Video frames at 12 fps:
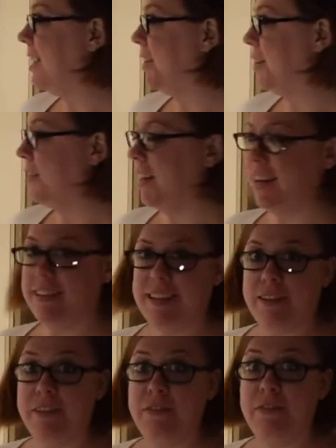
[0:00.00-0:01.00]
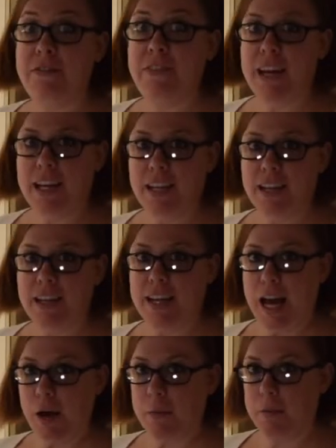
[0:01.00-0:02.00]
here that it's a fake
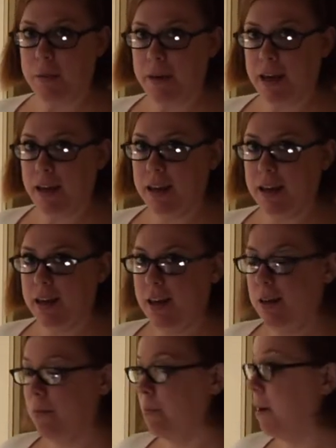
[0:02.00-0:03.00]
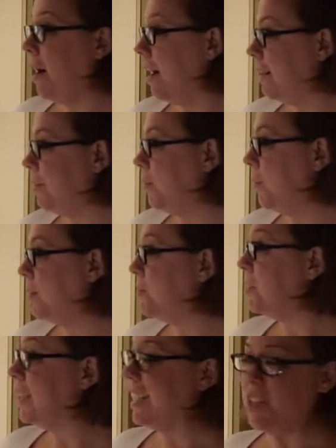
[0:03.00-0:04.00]
cat mummy, but what's
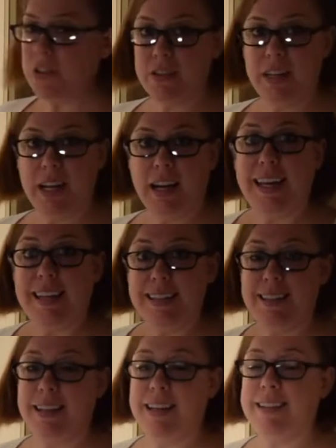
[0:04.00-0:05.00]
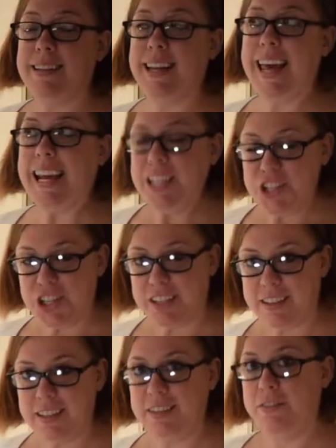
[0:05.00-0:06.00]
really interesting is that it is an
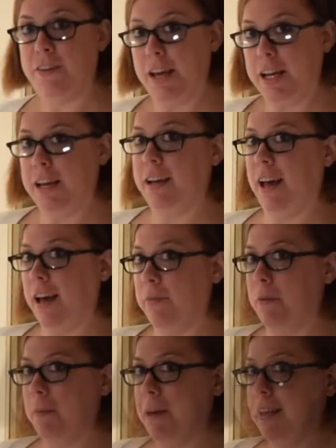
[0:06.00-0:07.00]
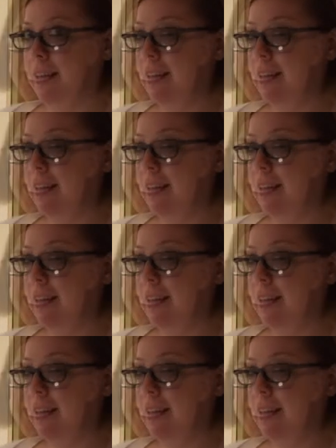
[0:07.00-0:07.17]
ancient fake cat mummy.